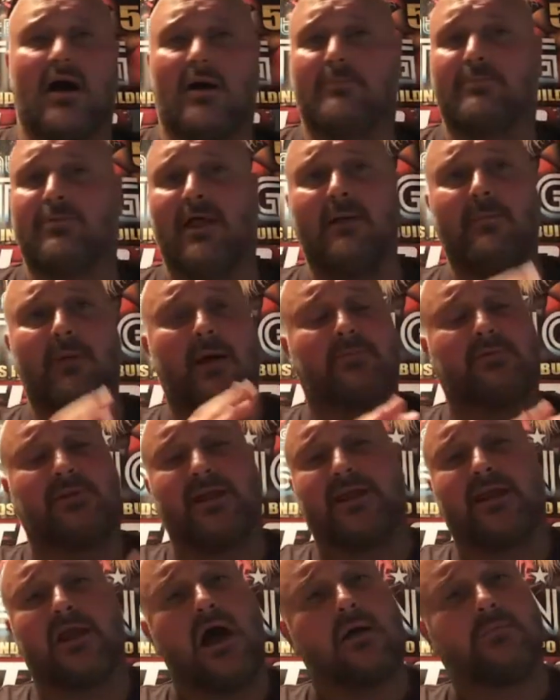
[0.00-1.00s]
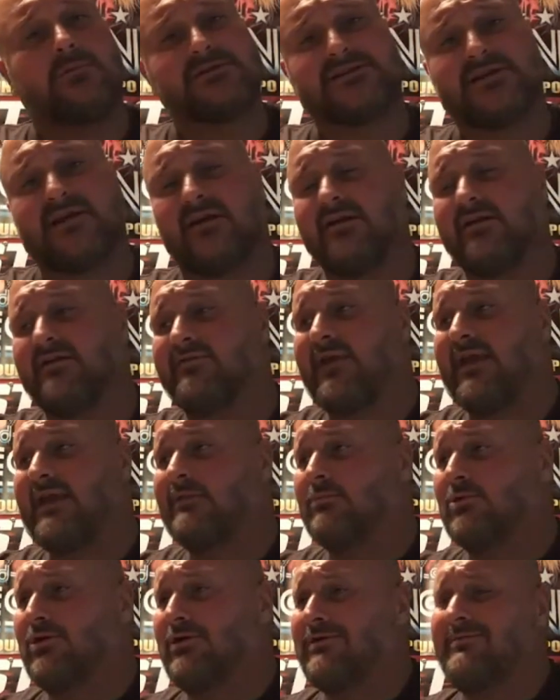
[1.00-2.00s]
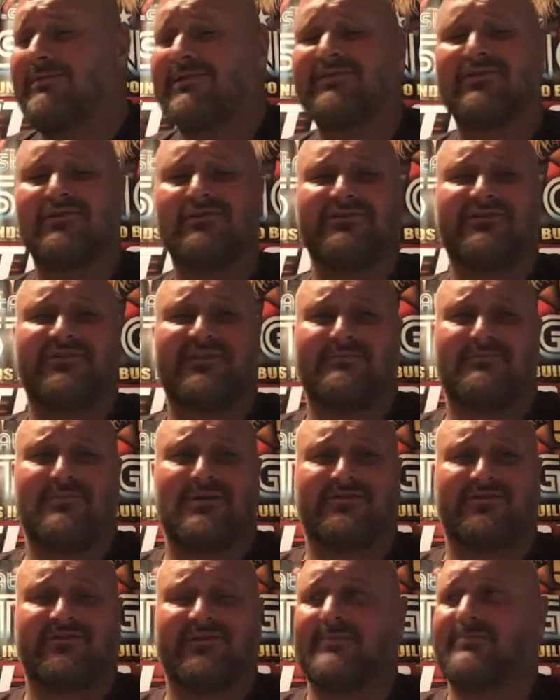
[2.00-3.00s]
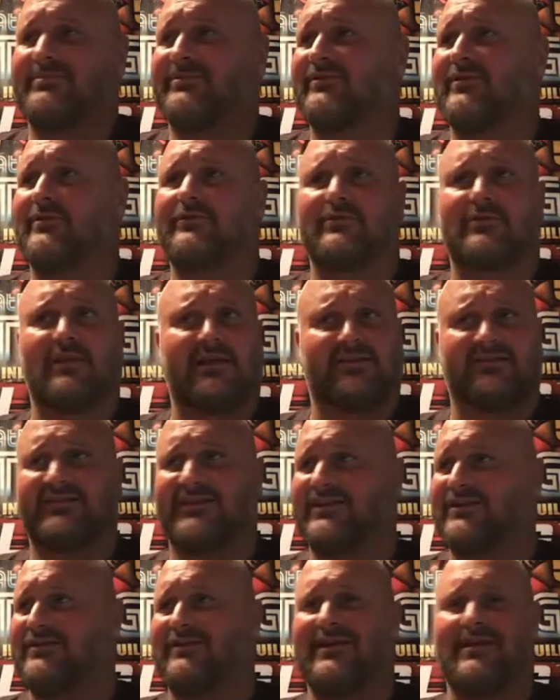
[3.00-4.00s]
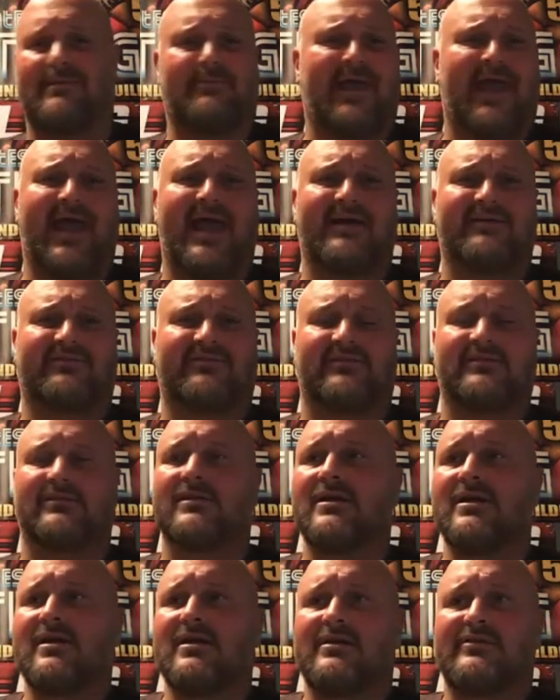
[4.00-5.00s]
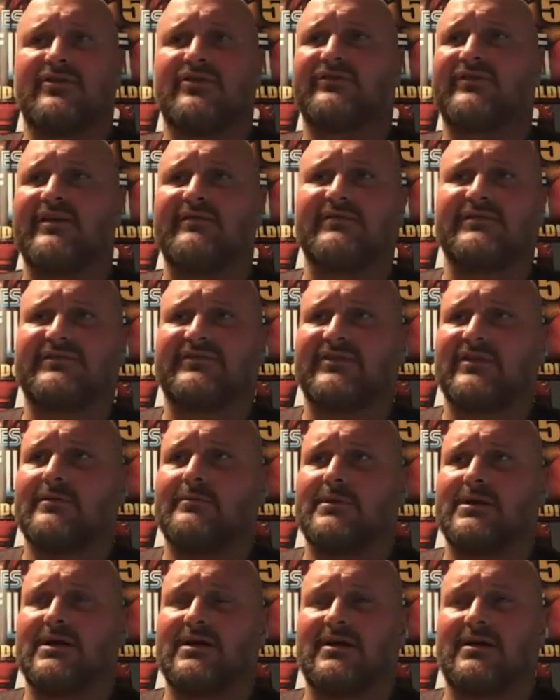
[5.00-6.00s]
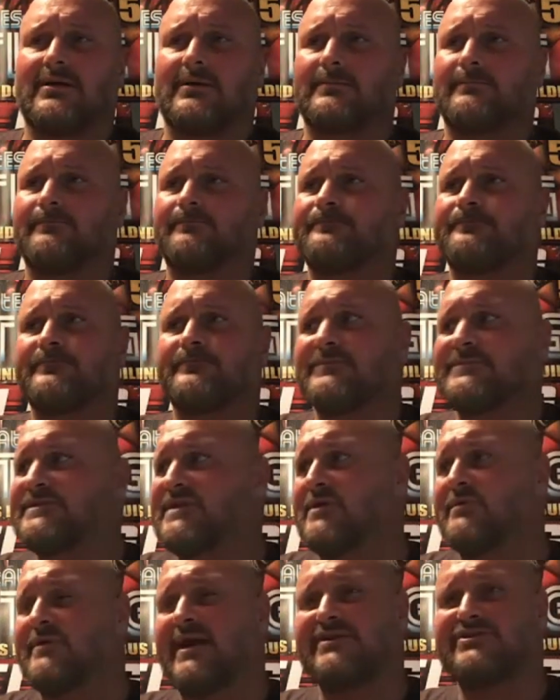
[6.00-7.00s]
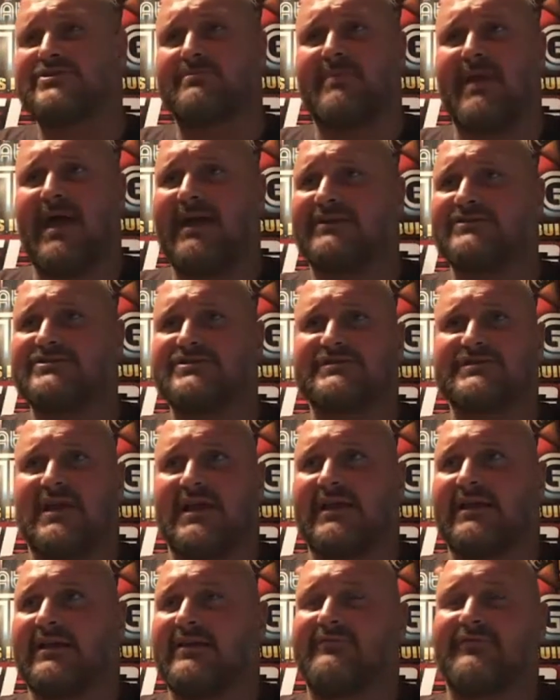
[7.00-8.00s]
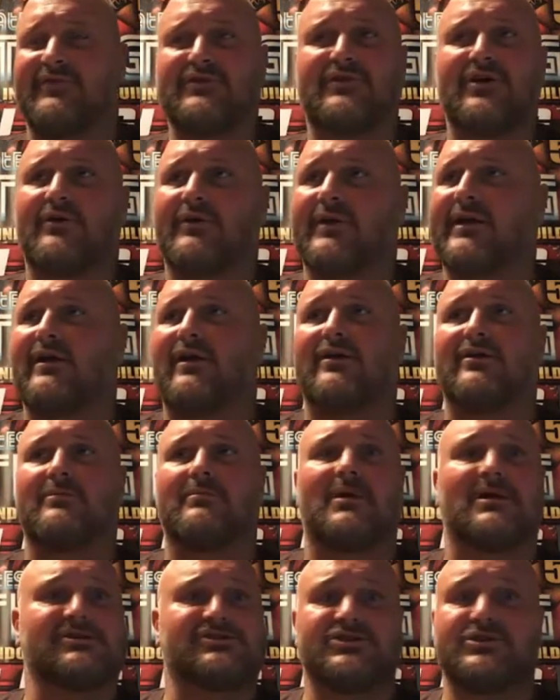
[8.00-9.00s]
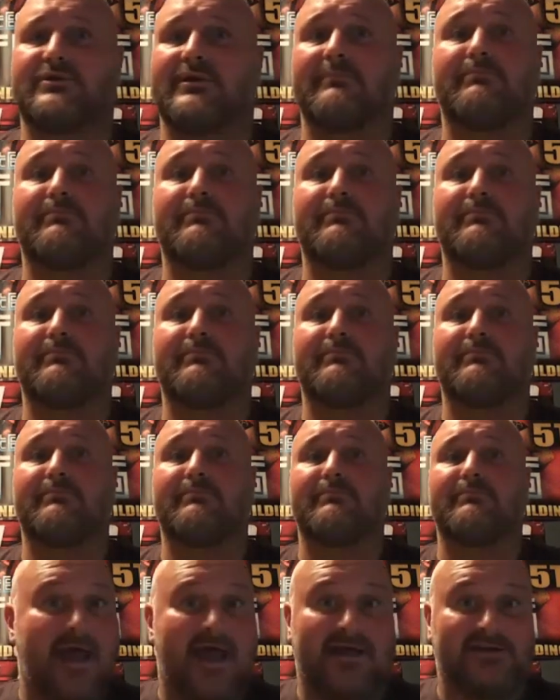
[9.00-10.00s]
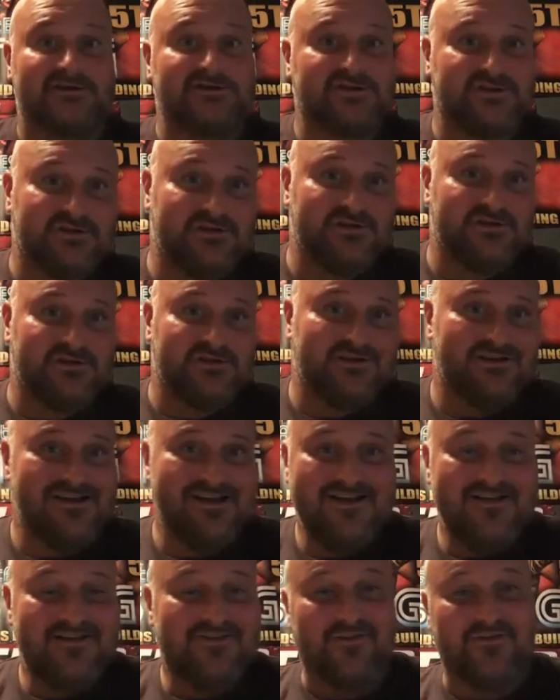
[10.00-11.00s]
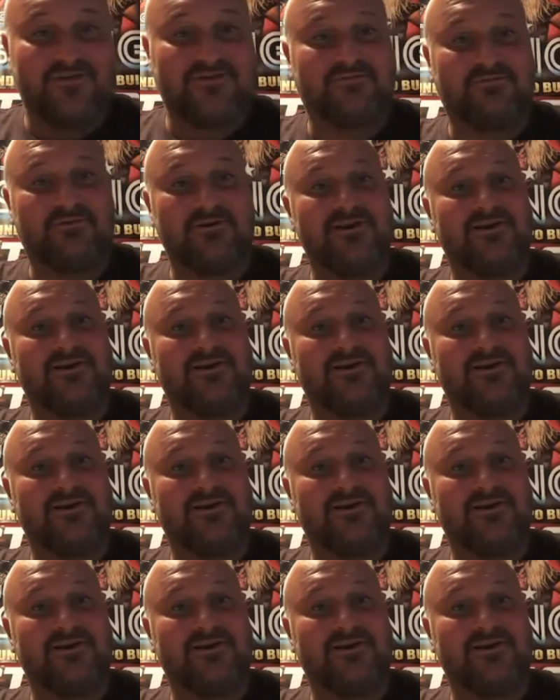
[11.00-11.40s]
play-by-play commentary available on them, and they're only $7 an episode. Or like I said, you can get a pass, and there's even some donation packages. Like if you donate $100, you can book your own match. So it's pretty